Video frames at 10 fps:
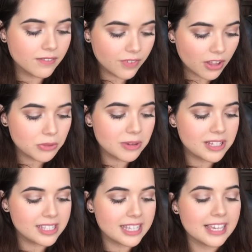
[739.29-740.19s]

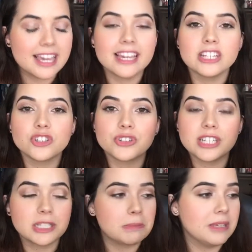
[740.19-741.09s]
Volumizing Hand
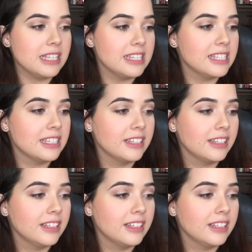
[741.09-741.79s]
Treatment.